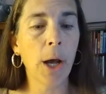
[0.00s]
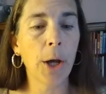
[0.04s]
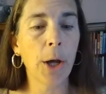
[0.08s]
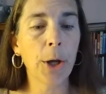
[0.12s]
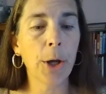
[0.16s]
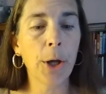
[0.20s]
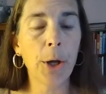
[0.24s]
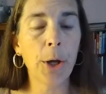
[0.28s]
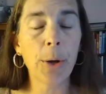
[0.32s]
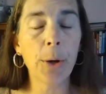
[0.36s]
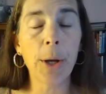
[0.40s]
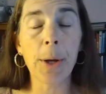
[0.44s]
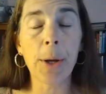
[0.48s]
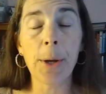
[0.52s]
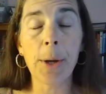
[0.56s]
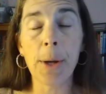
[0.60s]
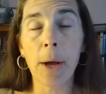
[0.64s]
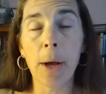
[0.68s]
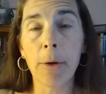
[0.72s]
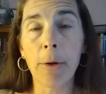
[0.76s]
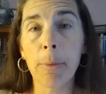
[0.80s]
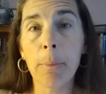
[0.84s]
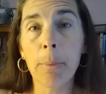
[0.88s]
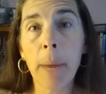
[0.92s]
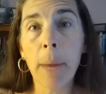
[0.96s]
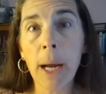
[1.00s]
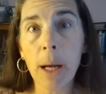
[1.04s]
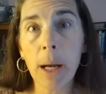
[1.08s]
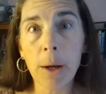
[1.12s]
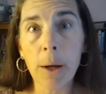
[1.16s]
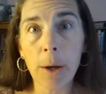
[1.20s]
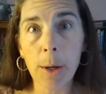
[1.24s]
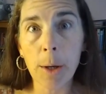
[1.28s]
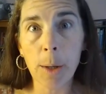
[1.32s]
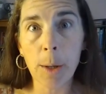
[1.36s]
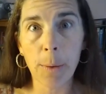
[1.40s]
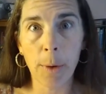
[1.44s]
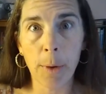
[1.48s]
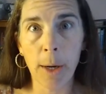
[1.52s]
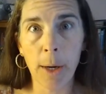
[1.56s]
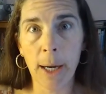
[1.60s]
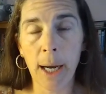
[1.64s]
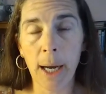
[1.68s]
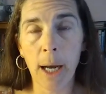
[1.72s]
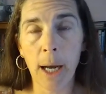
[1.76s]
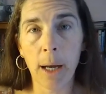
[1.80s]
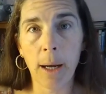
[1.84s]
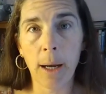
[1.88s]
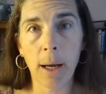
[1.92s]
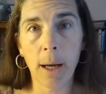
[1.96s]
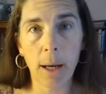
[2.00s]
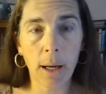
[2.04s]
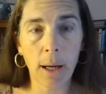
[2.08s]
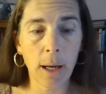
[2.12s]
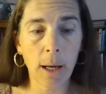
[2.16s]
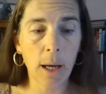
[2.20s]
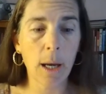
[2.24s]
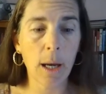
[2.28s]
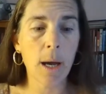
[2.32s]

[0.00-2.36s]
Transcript: You can stuff mailers for a candidate.